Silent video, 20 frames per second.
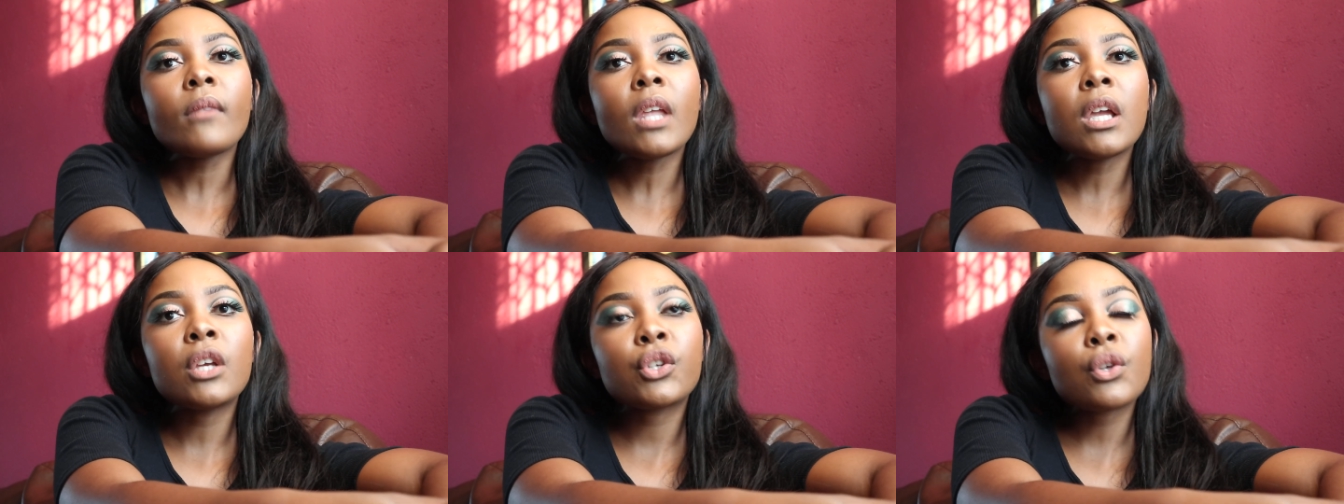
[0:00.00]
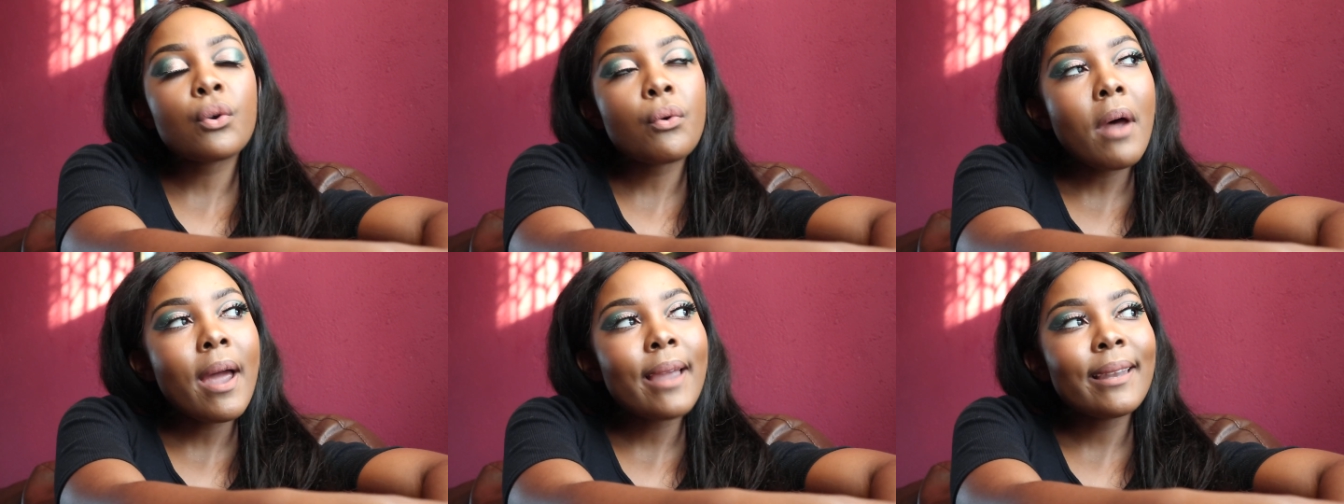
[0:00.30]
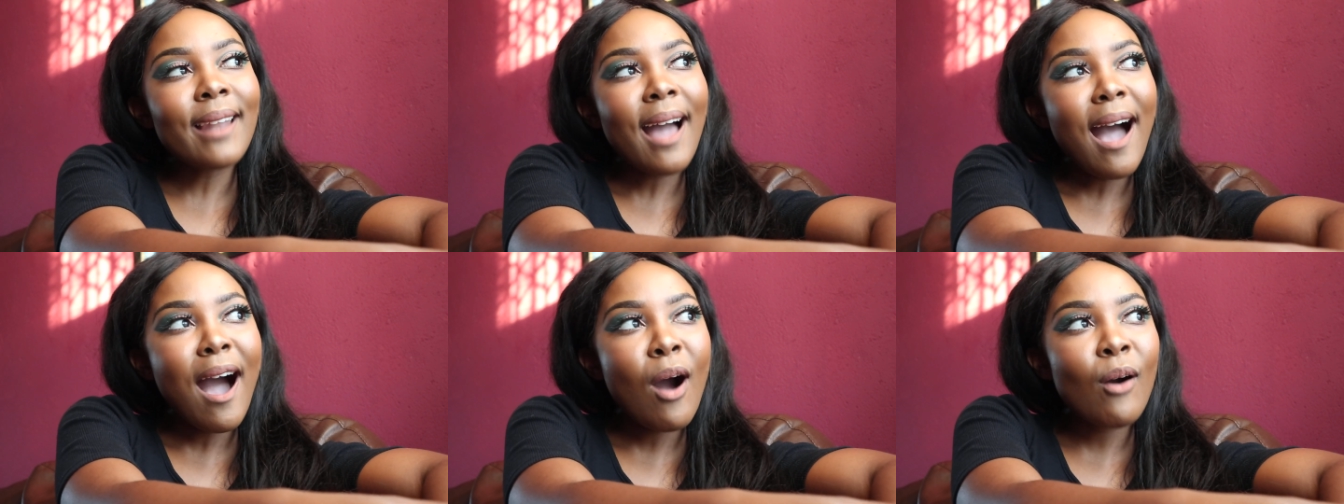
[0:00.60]
so right
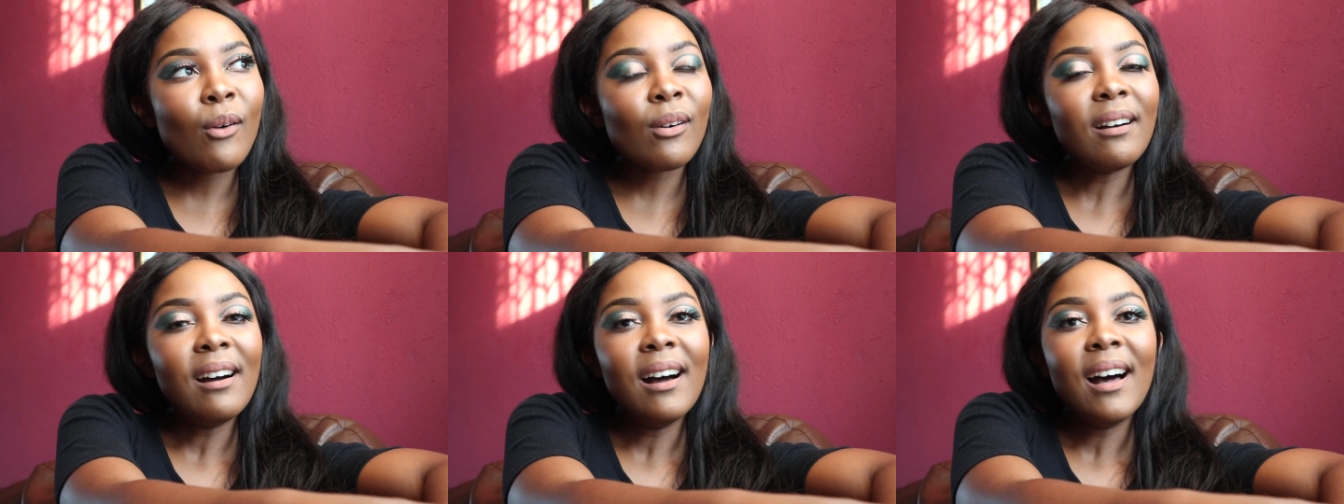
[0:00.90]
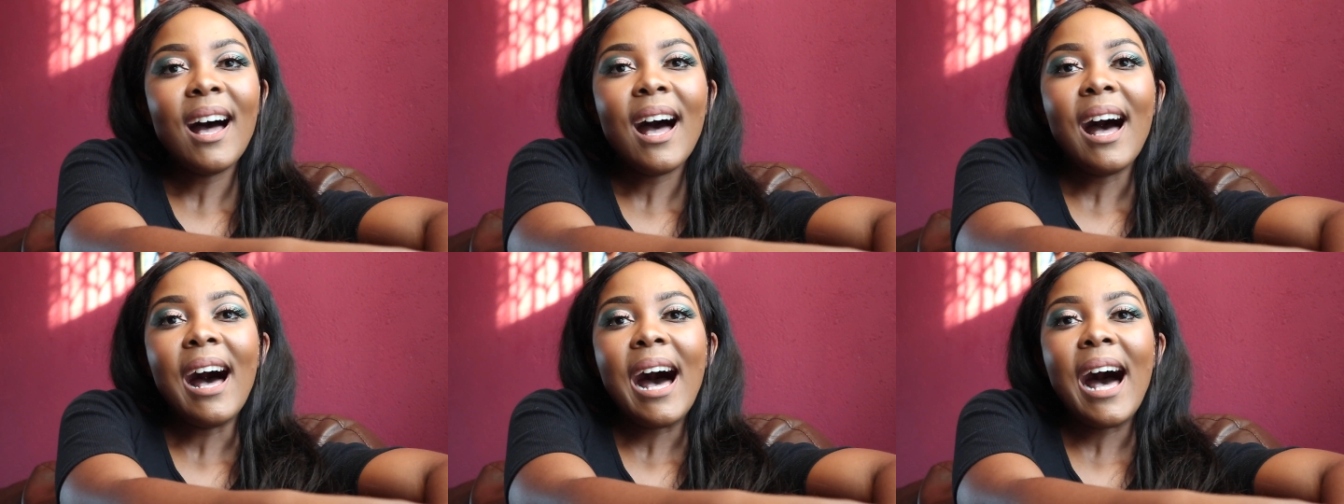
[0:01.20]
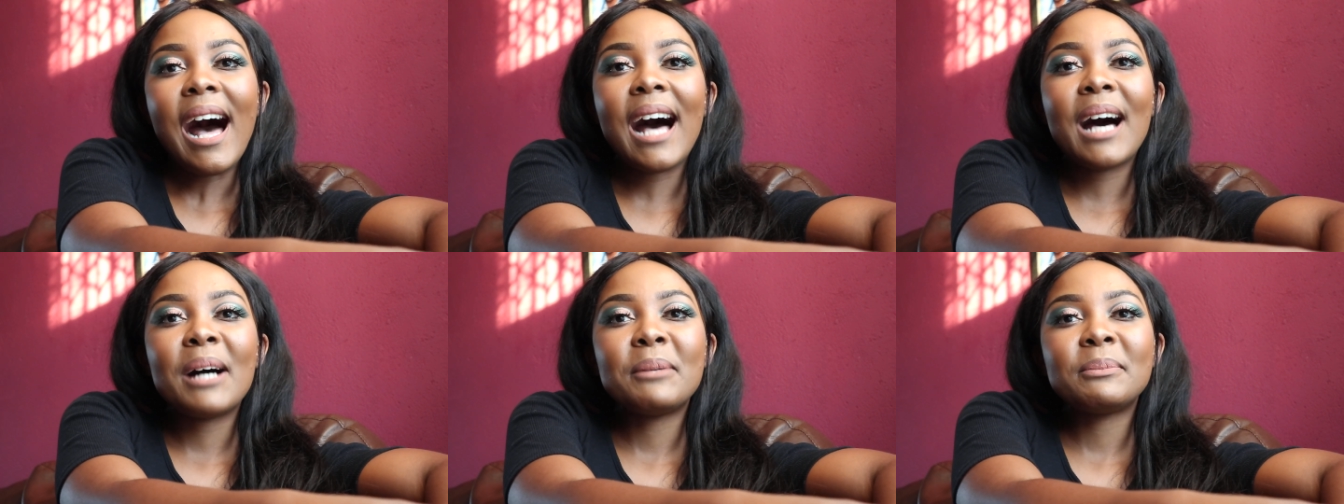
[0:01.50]
now
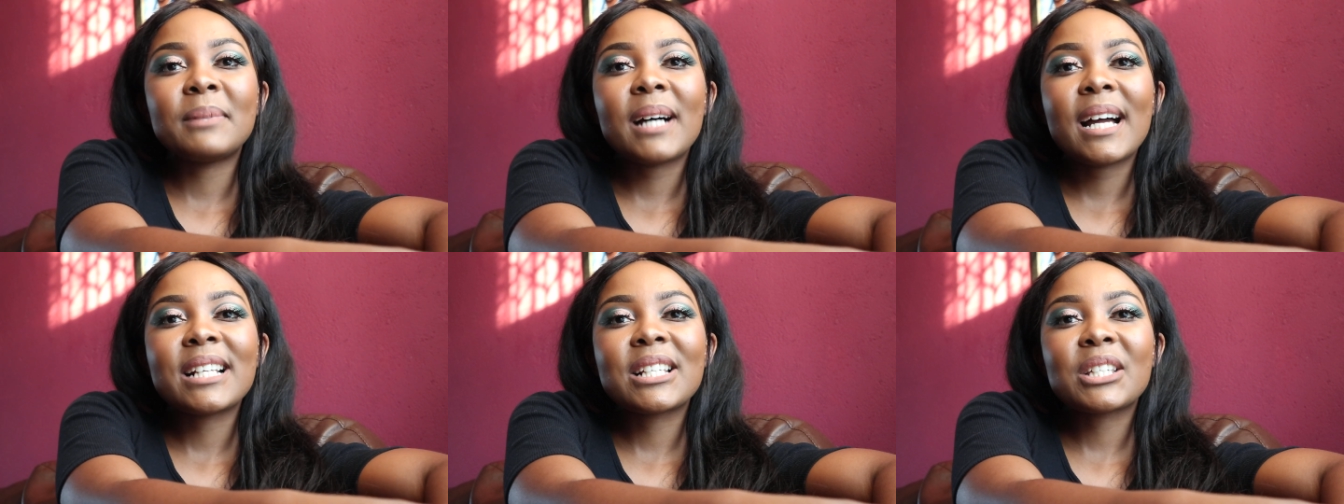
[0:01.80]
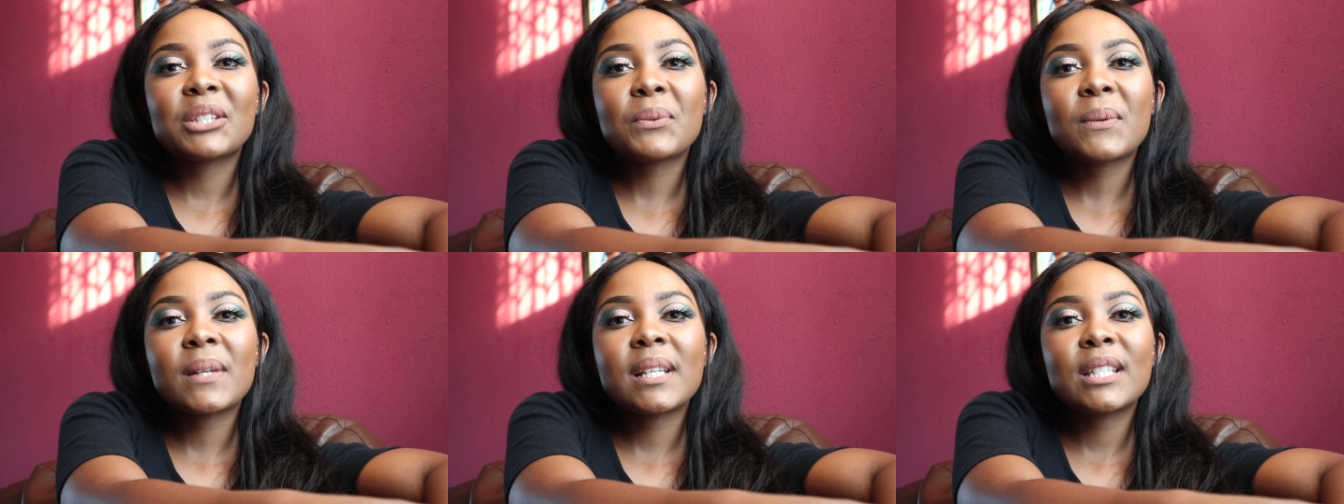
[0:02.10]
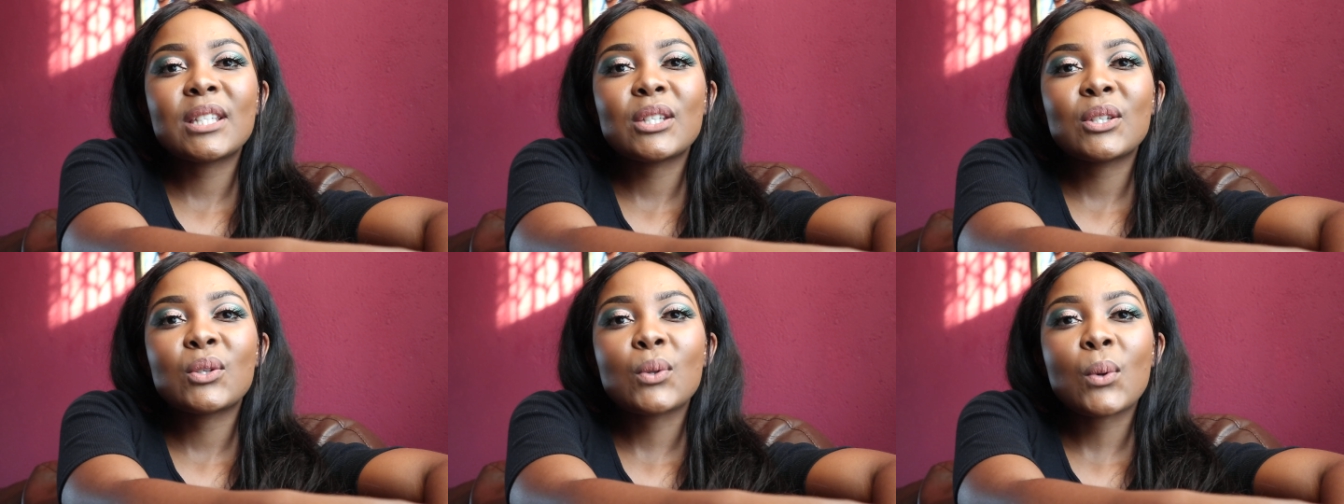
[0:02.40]
um, i just
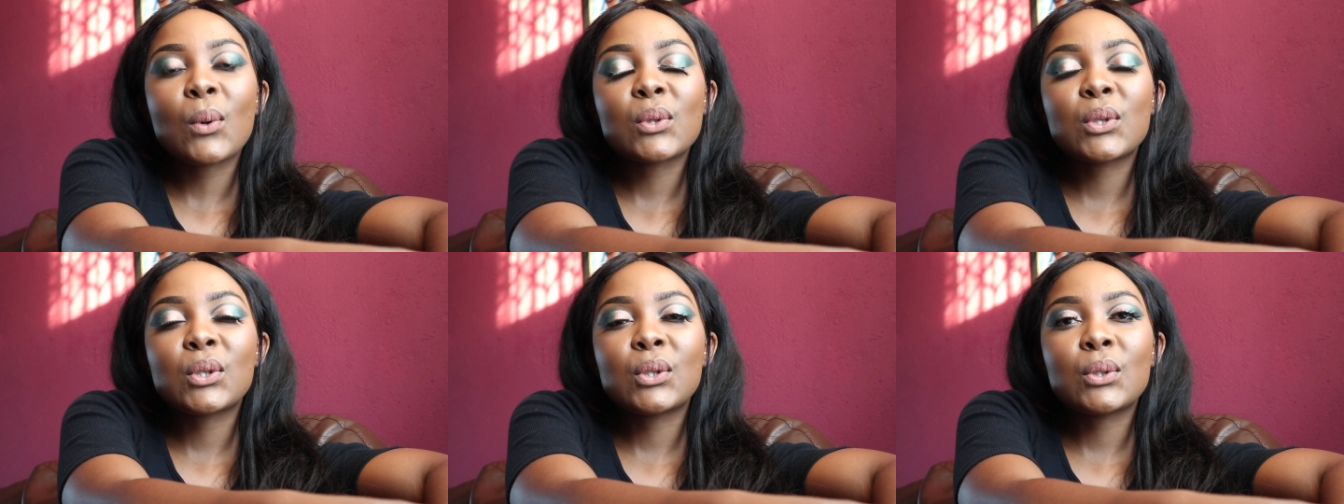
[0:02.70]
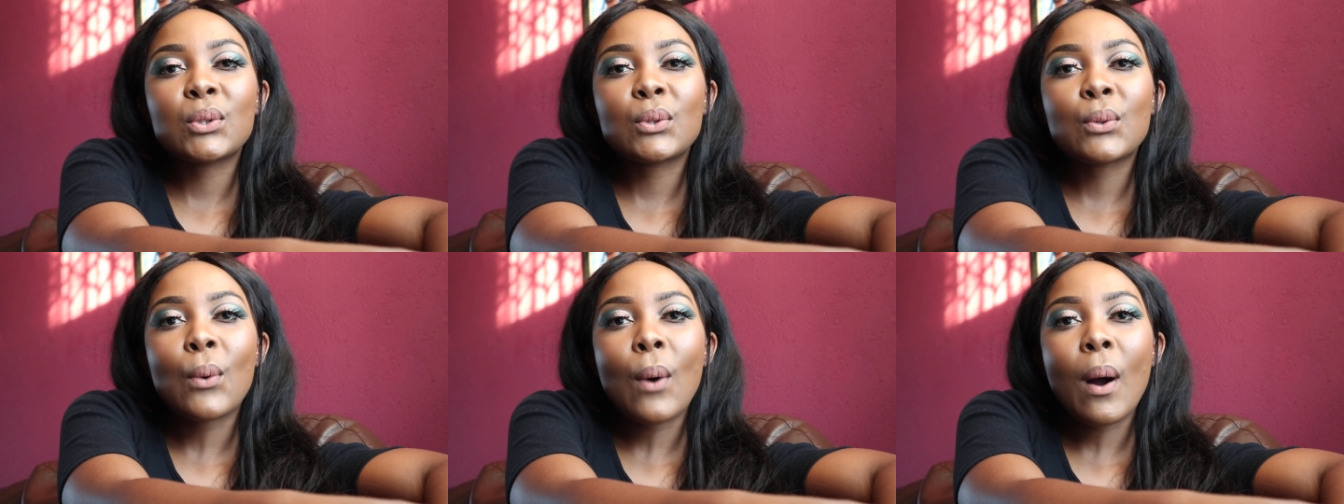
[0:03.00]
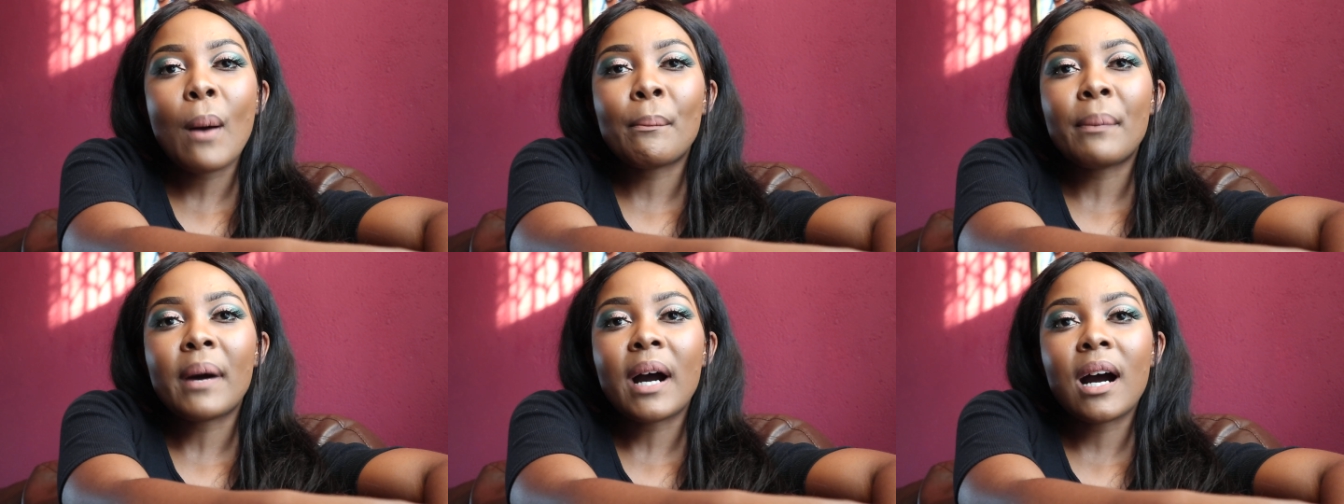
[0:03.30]
wanted to talk to you
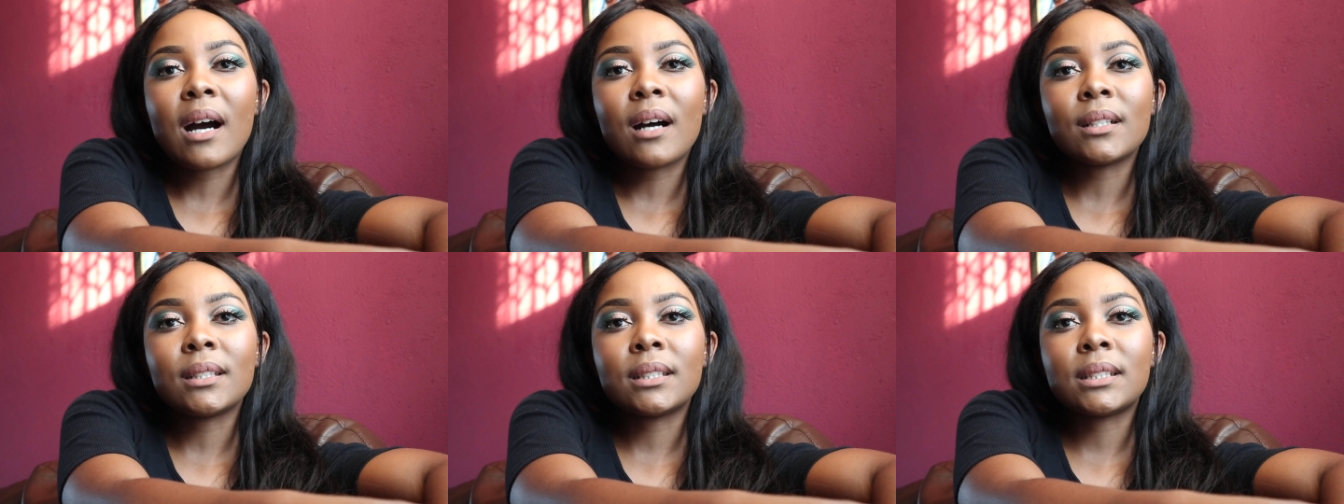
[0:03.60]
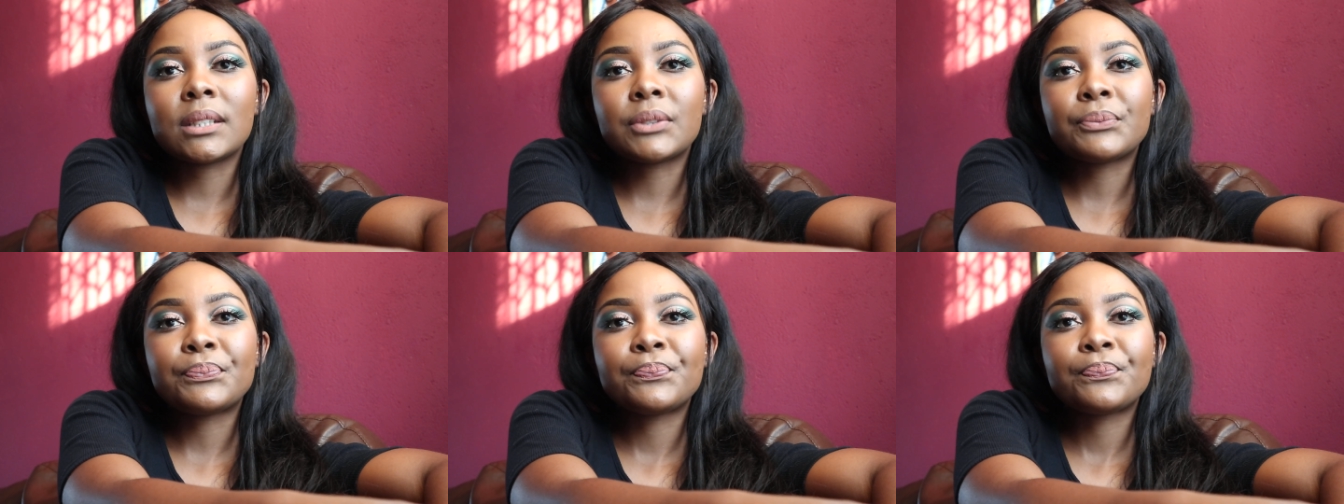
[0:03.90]
about